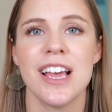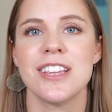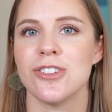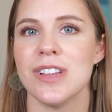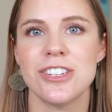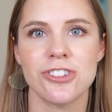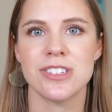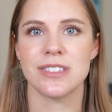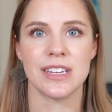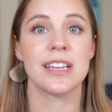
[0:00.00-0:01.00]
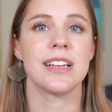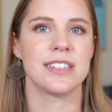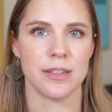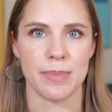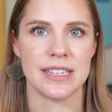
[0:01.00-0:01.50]
So let's just stick
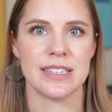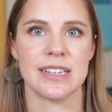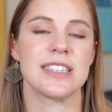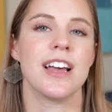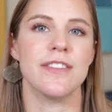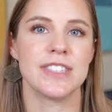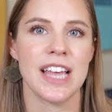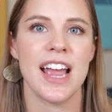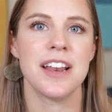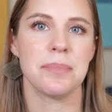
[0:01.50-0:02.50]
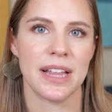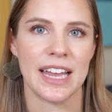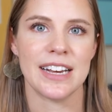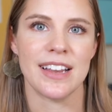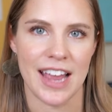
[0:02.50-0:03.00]
to the basics of sign,
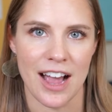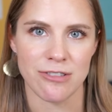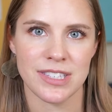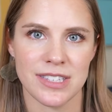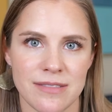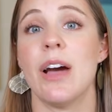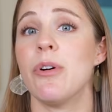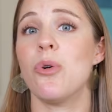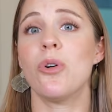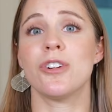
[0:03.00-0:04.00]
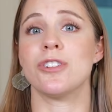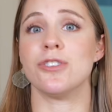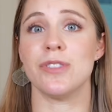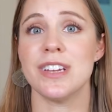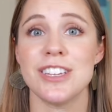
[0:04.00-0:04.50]
planet, and house. Now, in order to
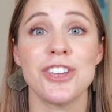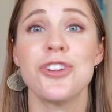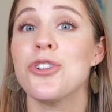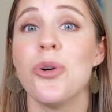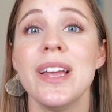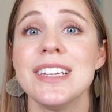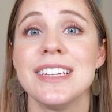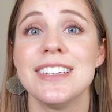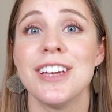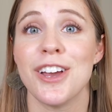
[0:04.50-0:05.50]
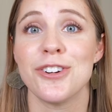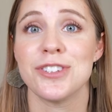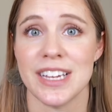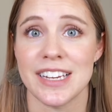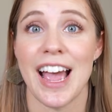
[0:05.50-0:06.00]
do this, you're going to need to
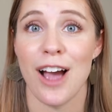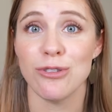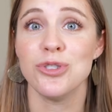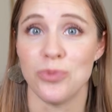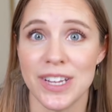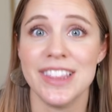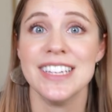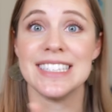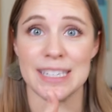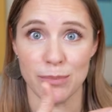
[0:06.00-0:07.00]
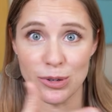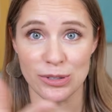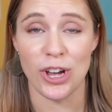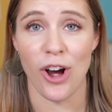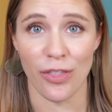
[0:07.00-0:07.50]
understand how to read the
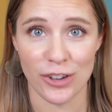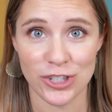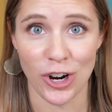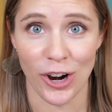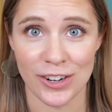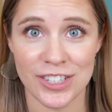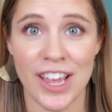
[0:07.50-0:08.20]
symbols on the chart.